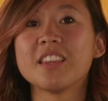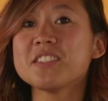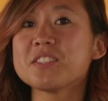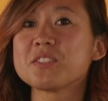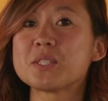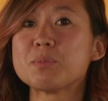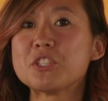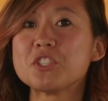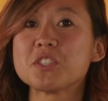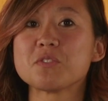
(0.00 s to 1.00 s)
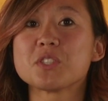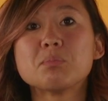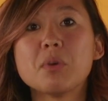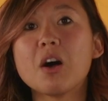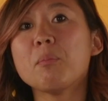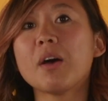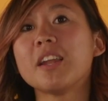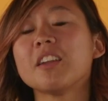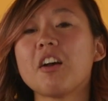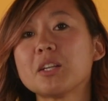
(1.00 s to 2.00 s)
This is a species of
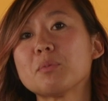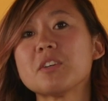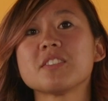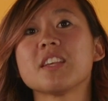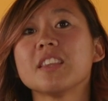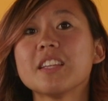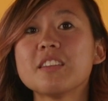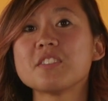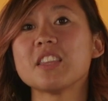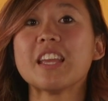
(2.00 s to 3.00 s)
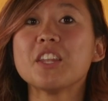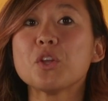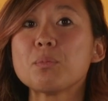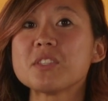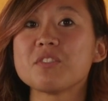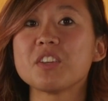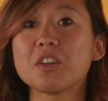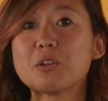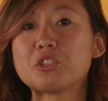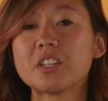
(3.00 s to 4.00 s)
small-bodied octopus that lives in the
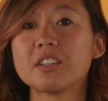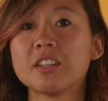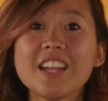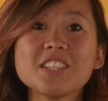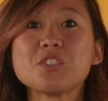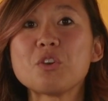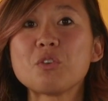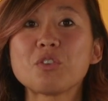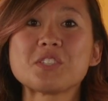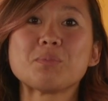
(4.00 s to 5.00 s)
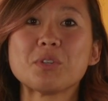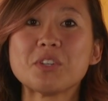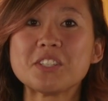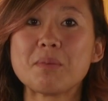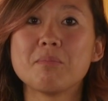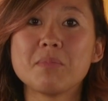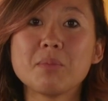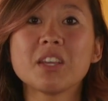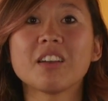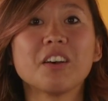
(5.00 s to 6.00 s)
Indo-Pacific Ocean. It's known for its ability to
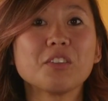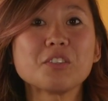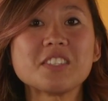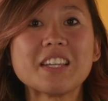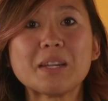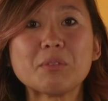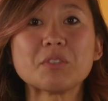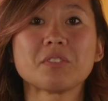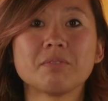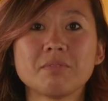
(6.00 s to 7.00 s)
mimic other sea animals.